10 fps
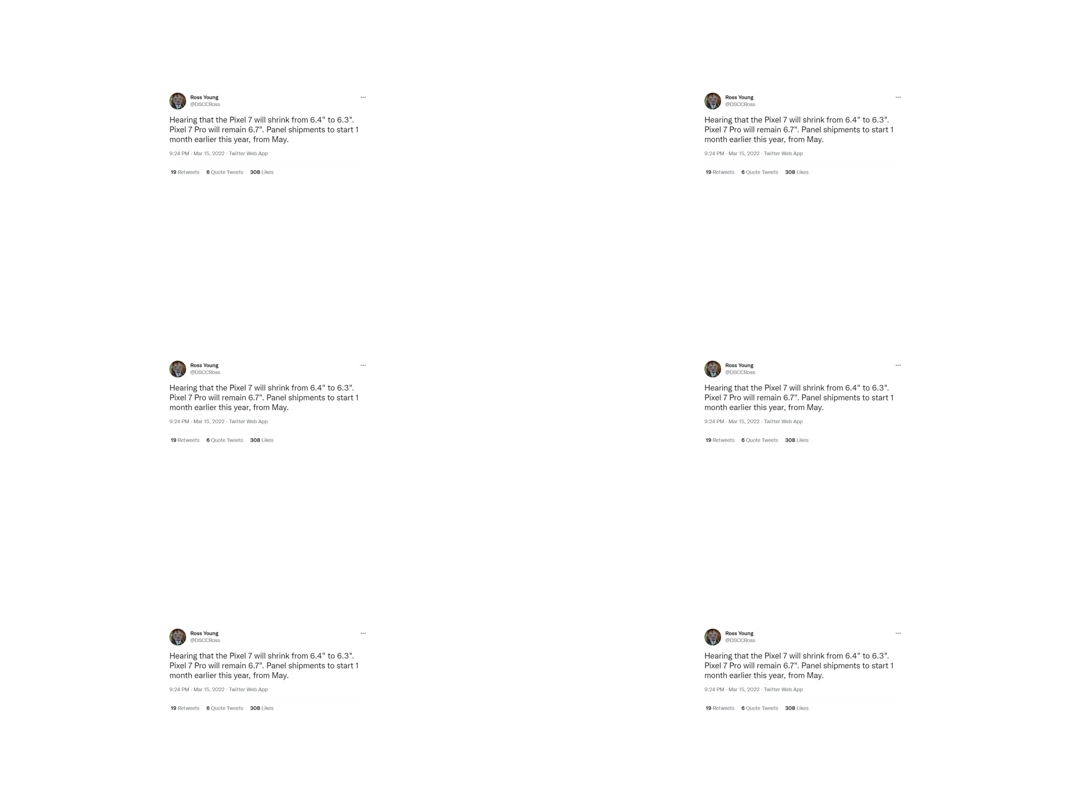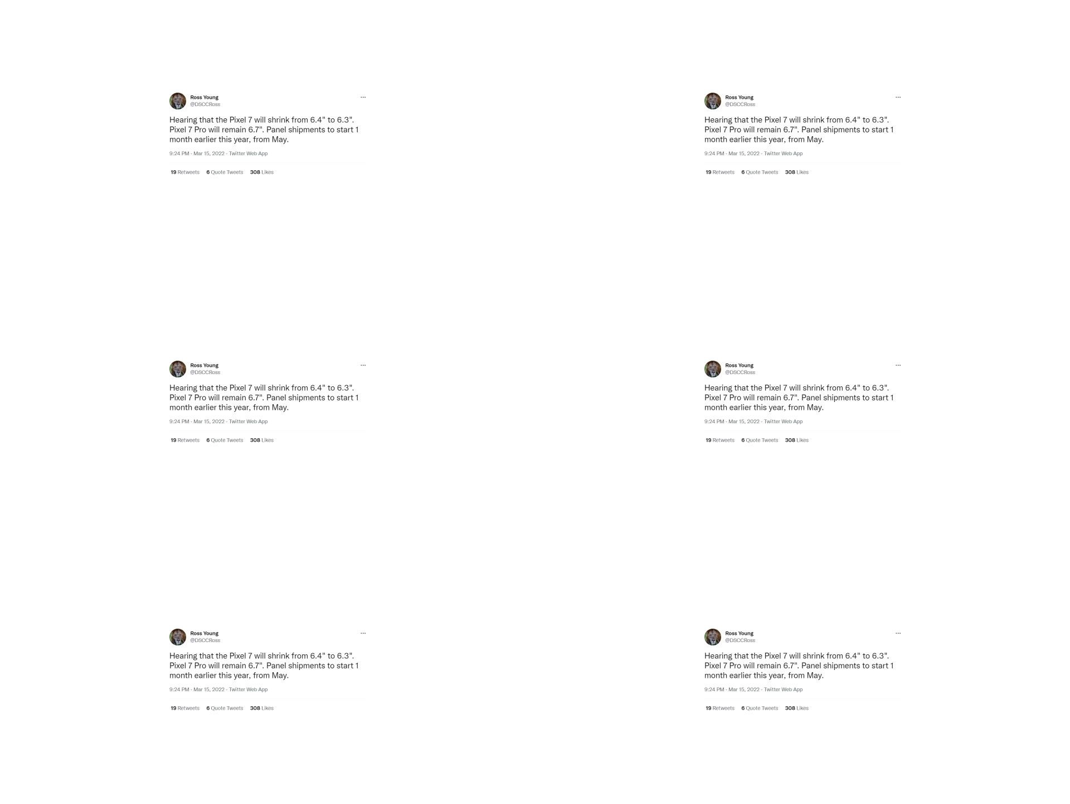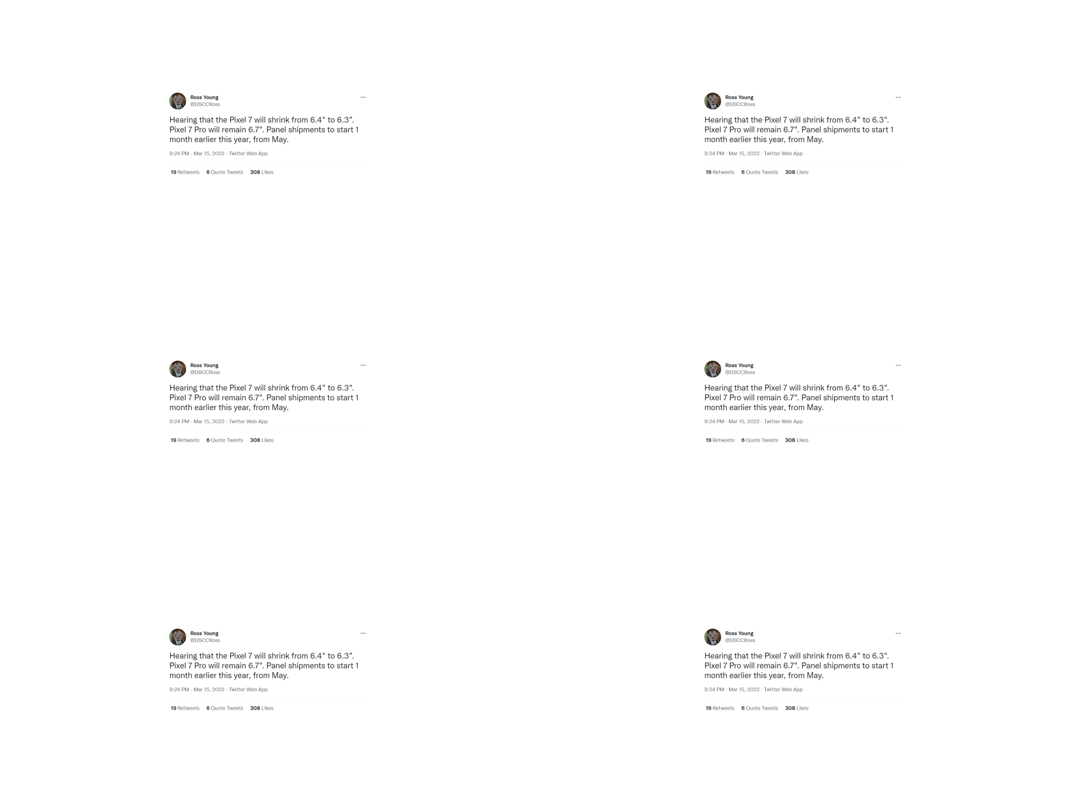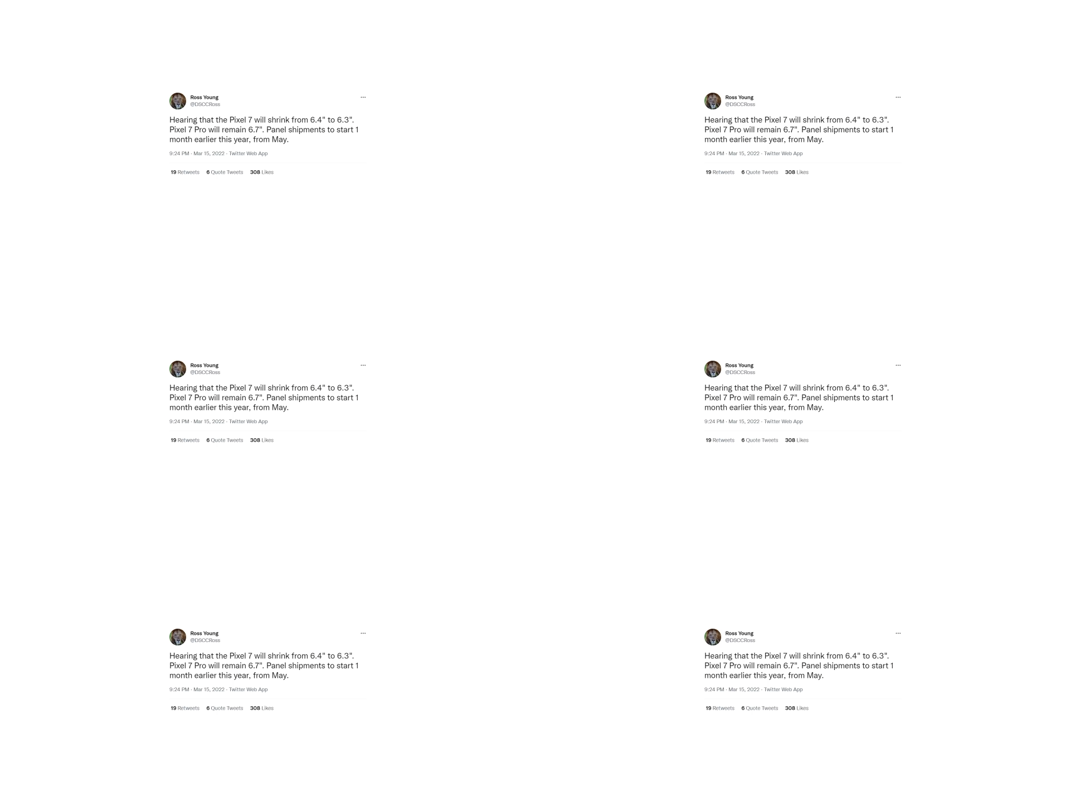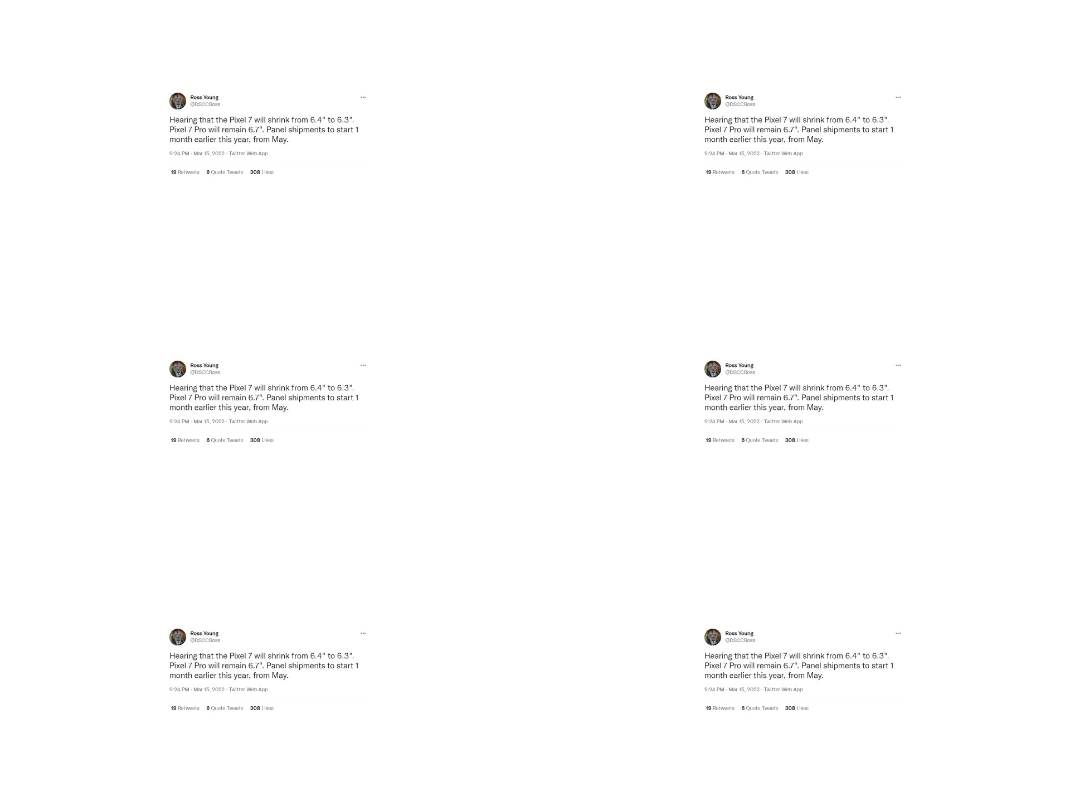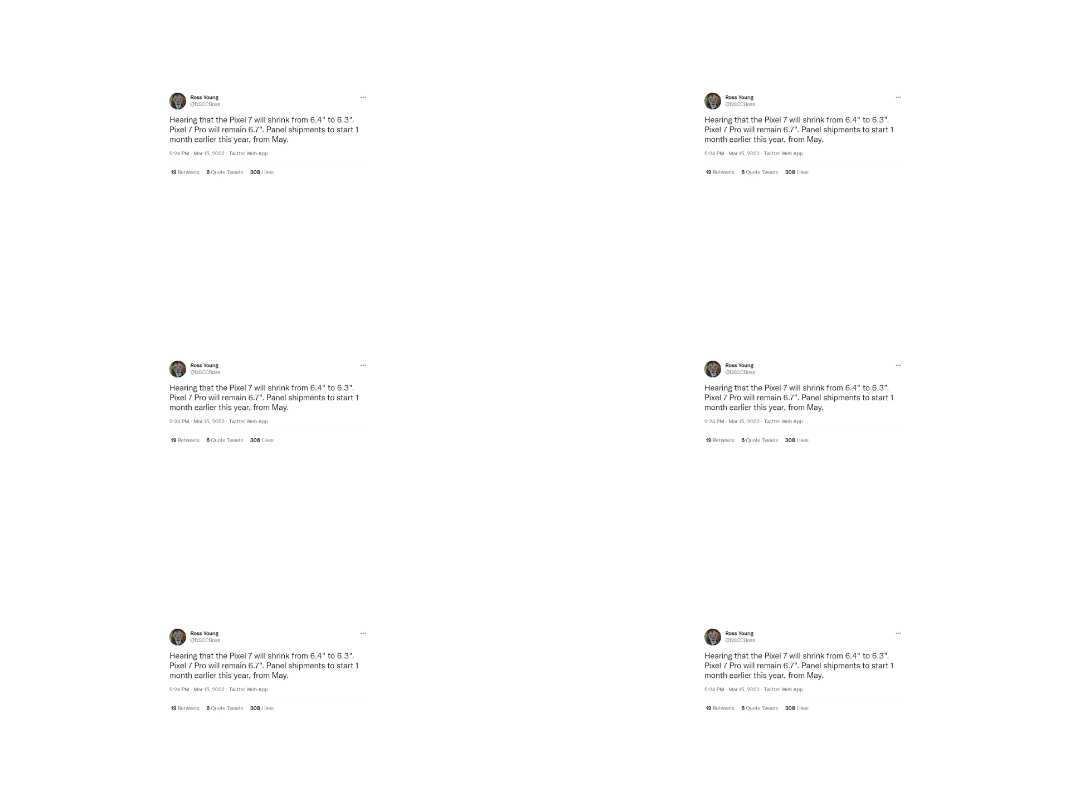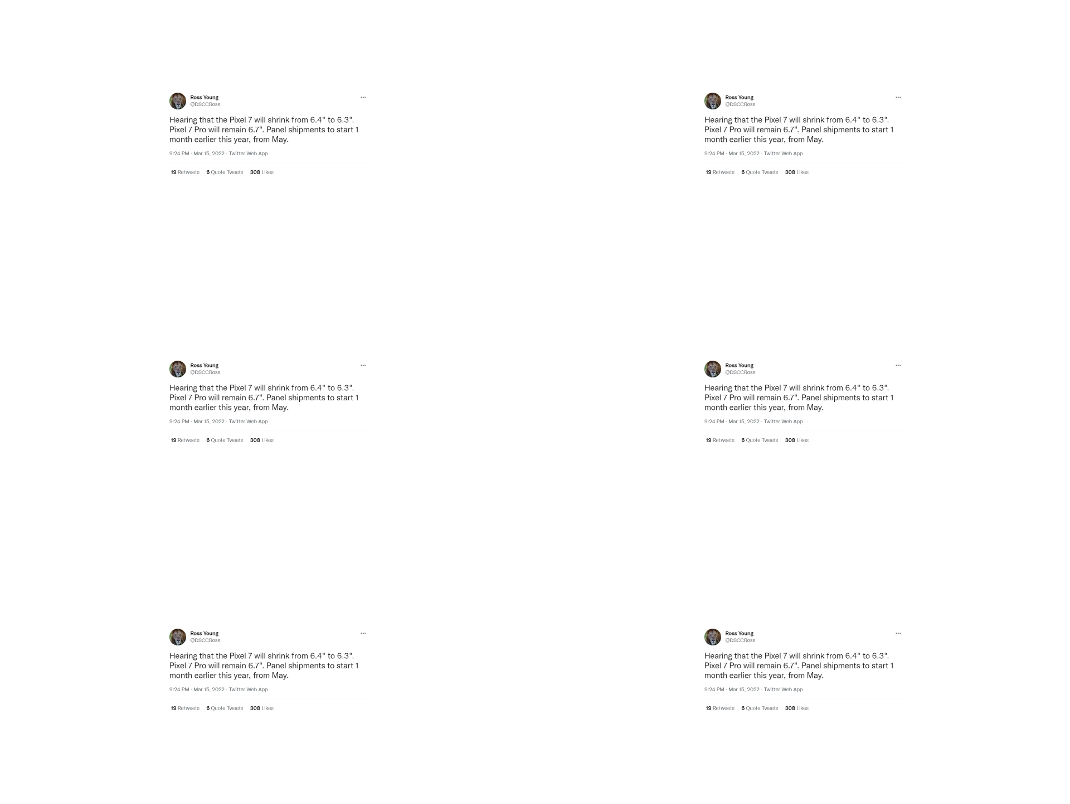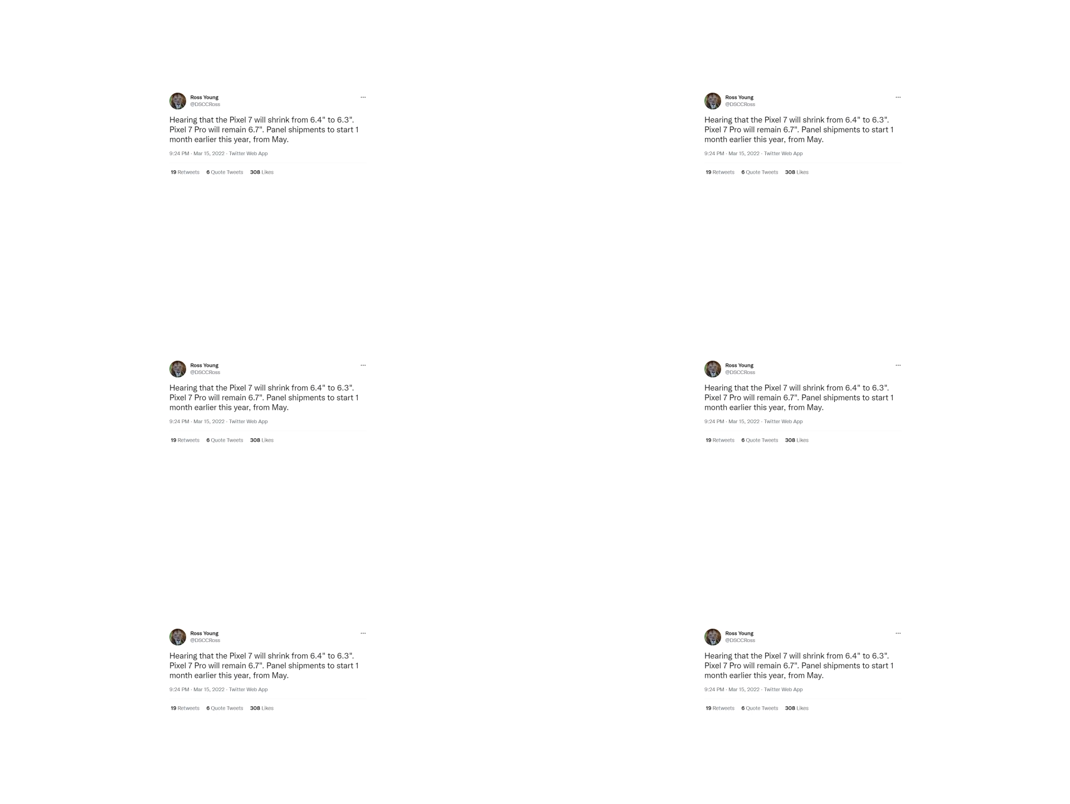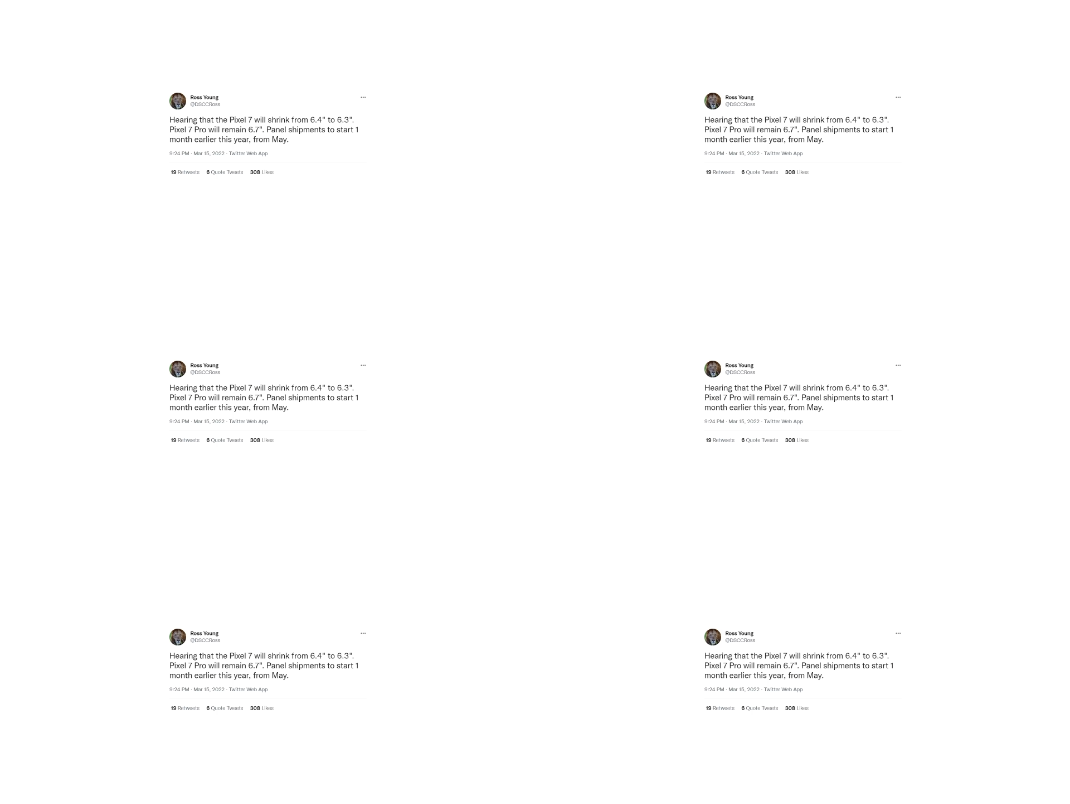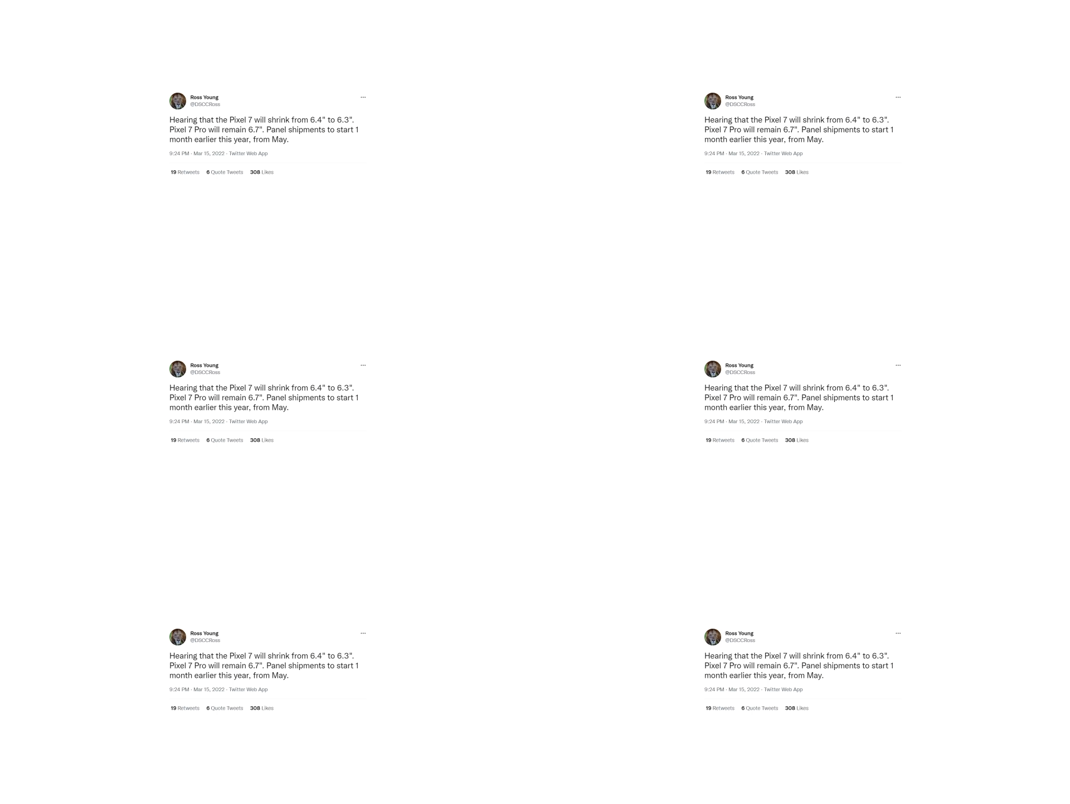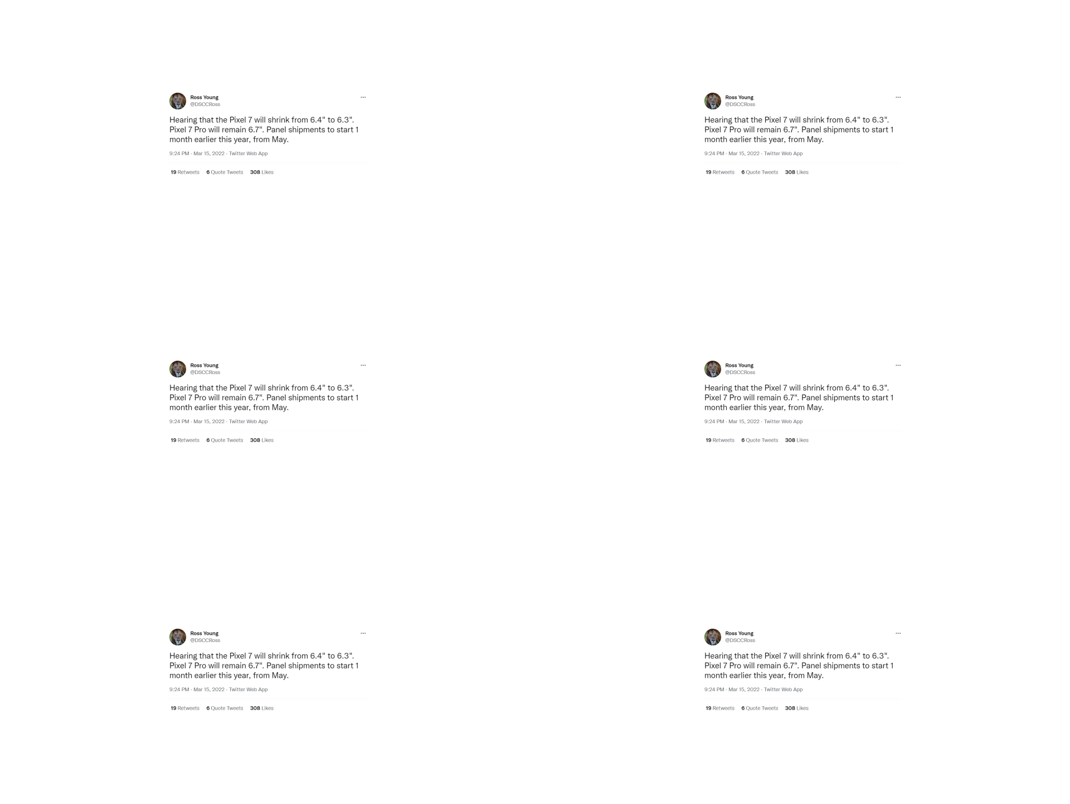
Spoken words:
[unreadable: no face in view]